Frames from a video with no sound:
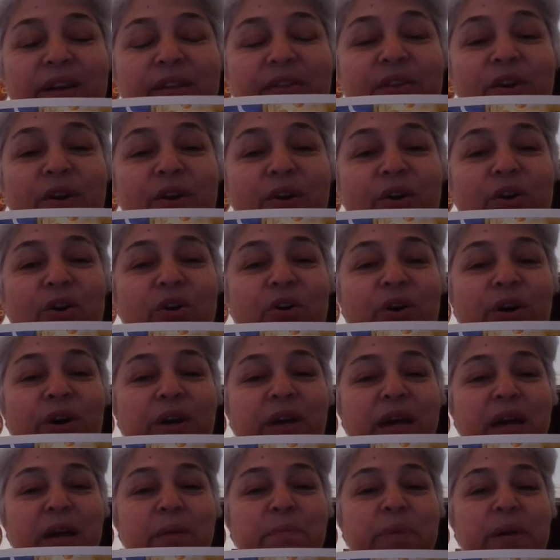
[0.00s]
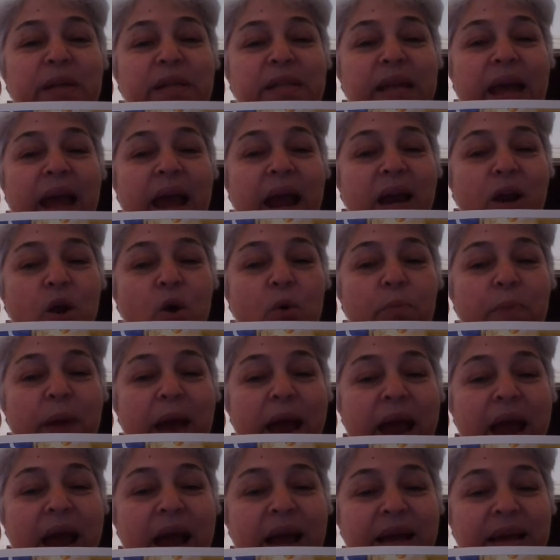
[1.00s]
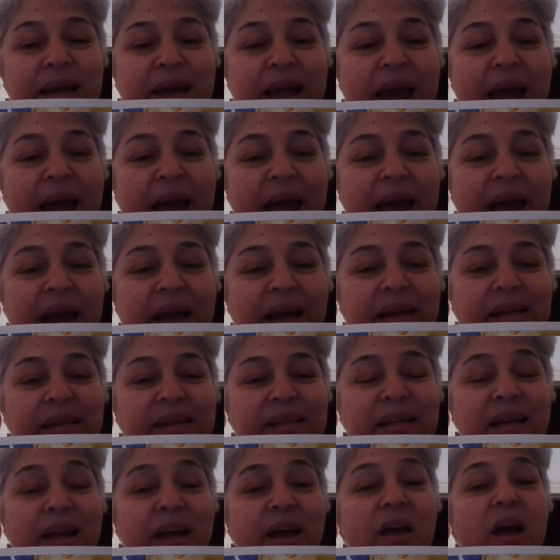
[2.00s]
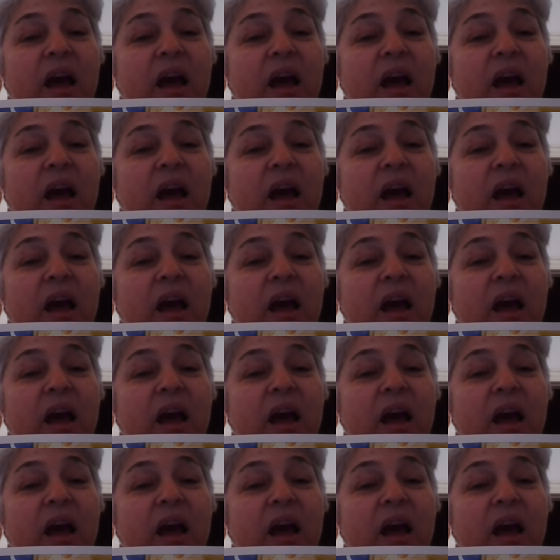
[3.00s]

they're cooking potato pancakes